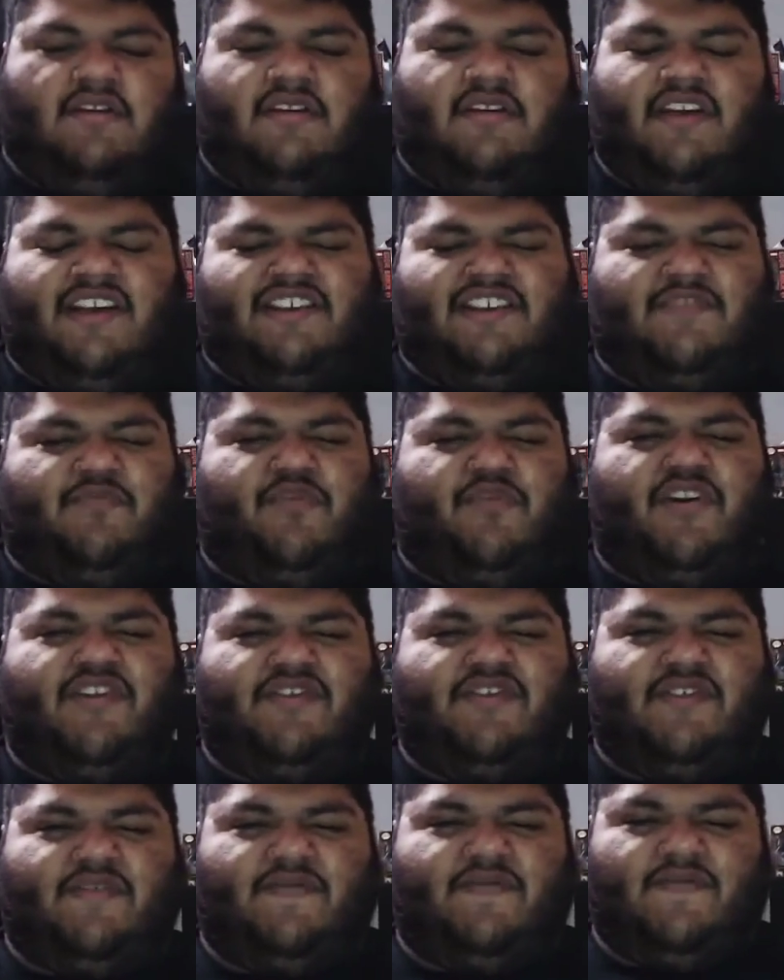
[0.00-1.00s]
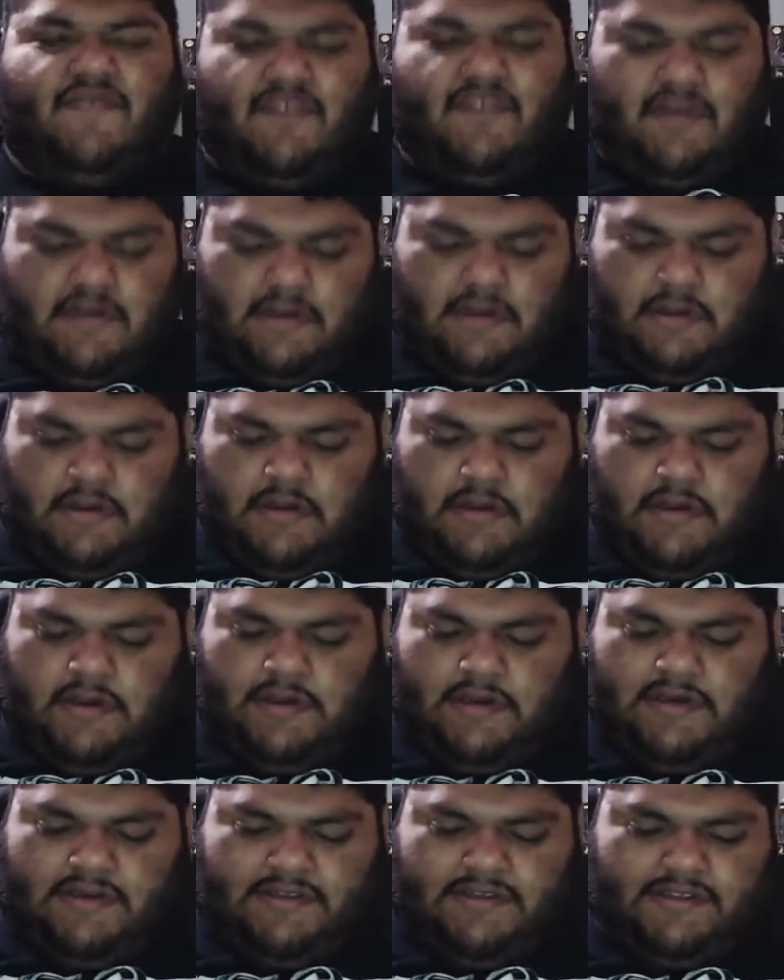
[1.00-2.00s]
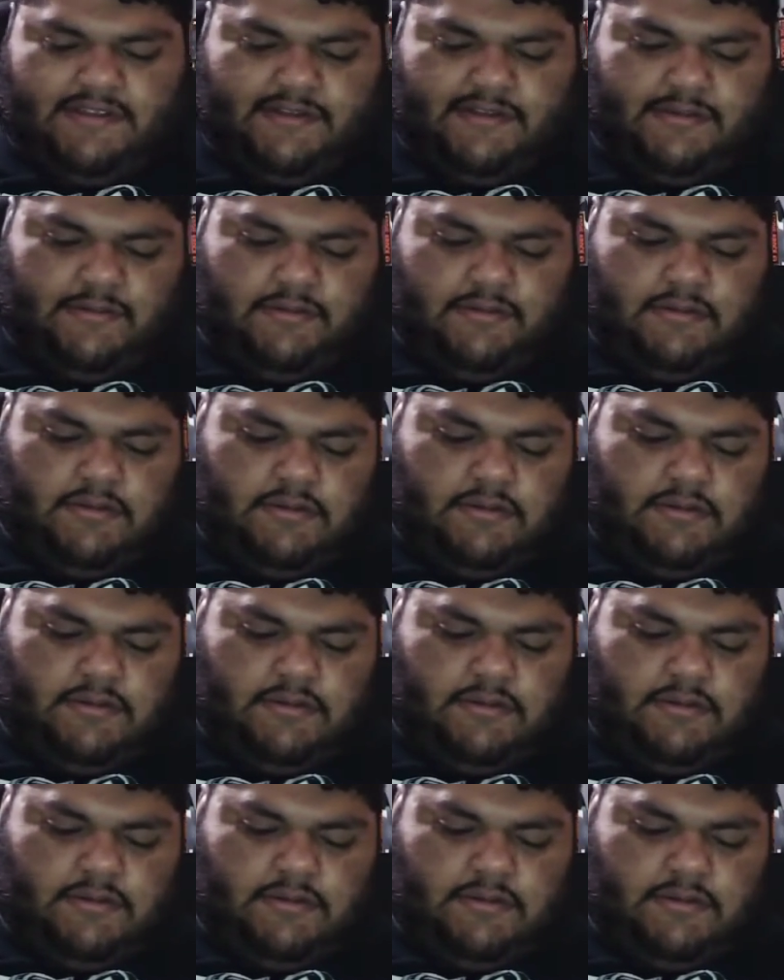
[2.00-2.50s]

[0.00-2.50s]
expressive in his suit.